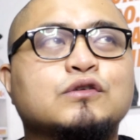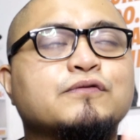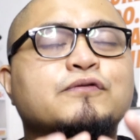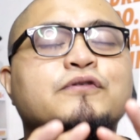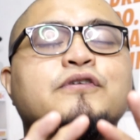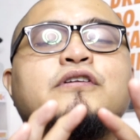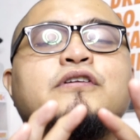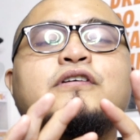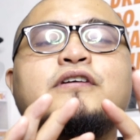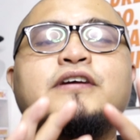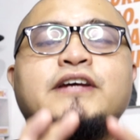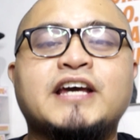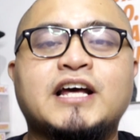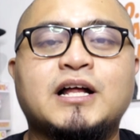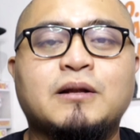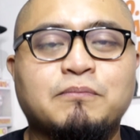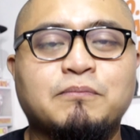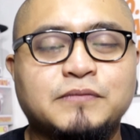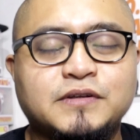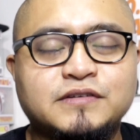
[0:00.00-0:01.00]
to further
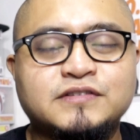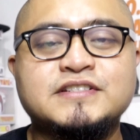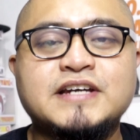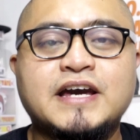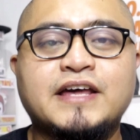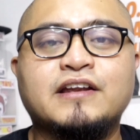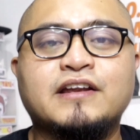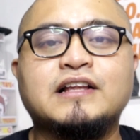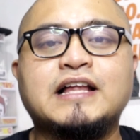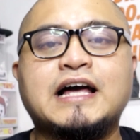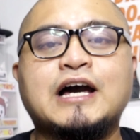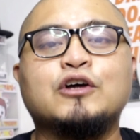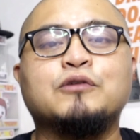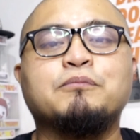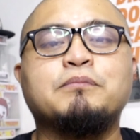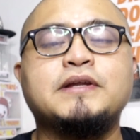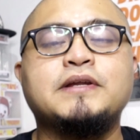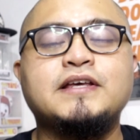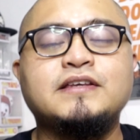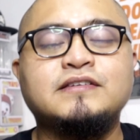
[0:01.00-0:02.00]
help this channel out,
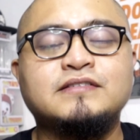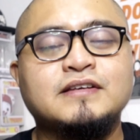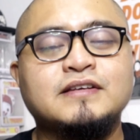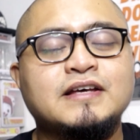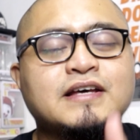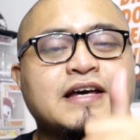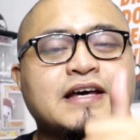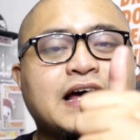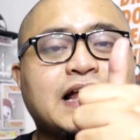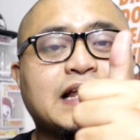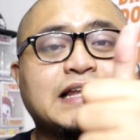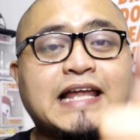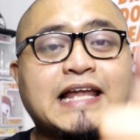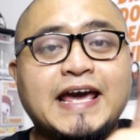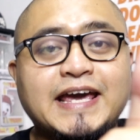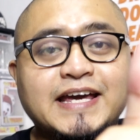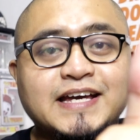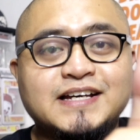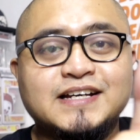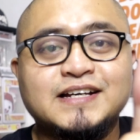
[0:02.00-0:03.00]
please
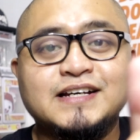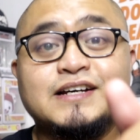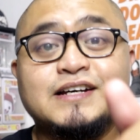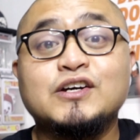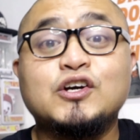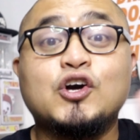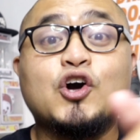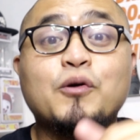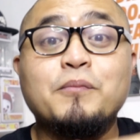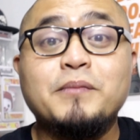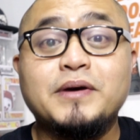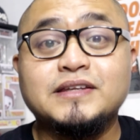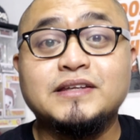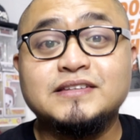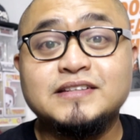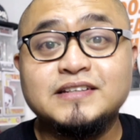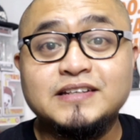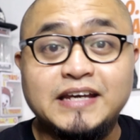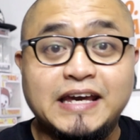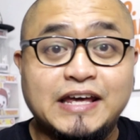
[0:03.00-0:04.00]
like,
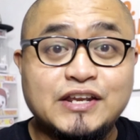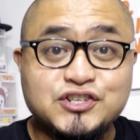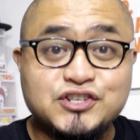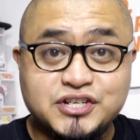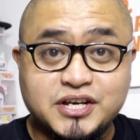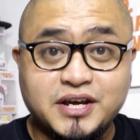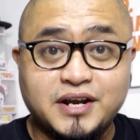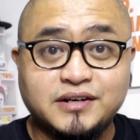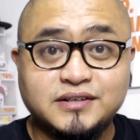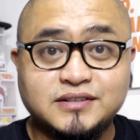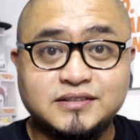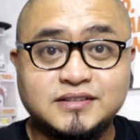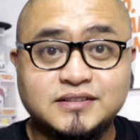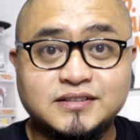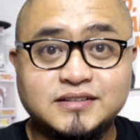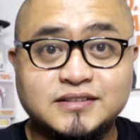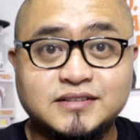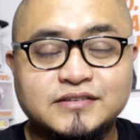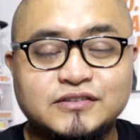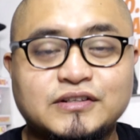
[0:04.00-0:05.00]
comment, and share.
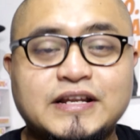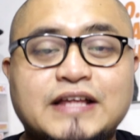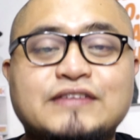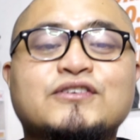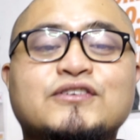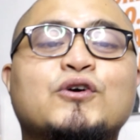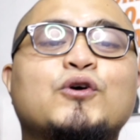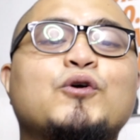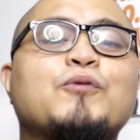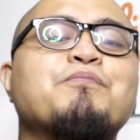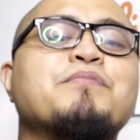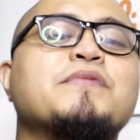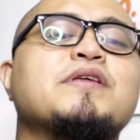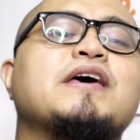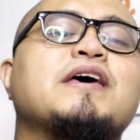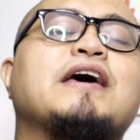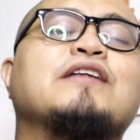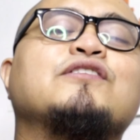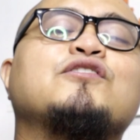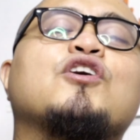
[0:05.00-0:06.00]
So let's go
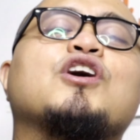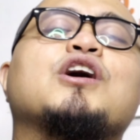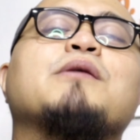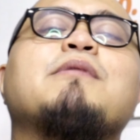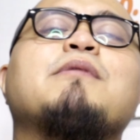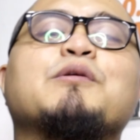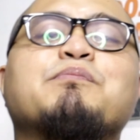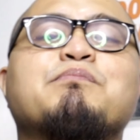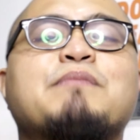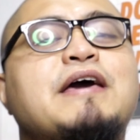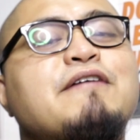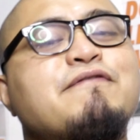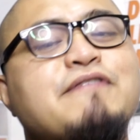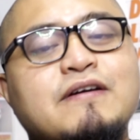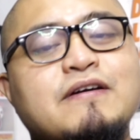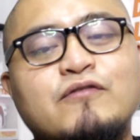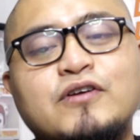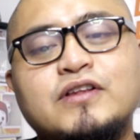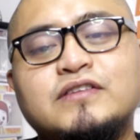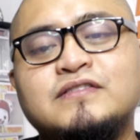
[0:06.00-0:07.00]
and talk about my
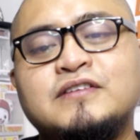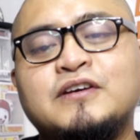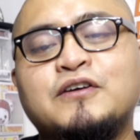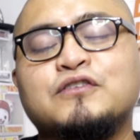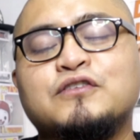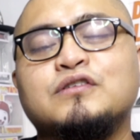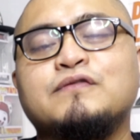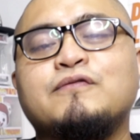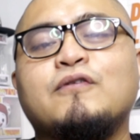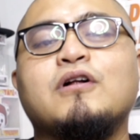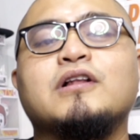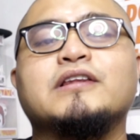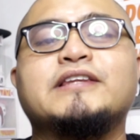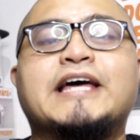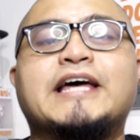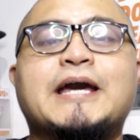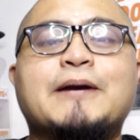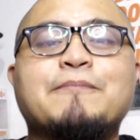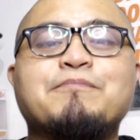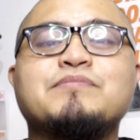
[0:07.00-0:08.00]
favorite sneakers of all
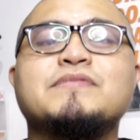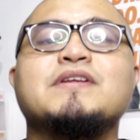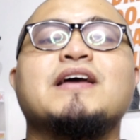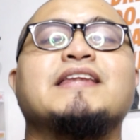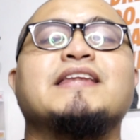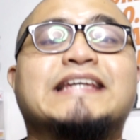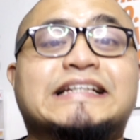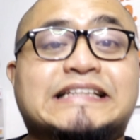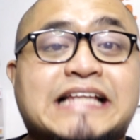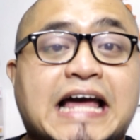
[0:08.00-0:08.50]
time, the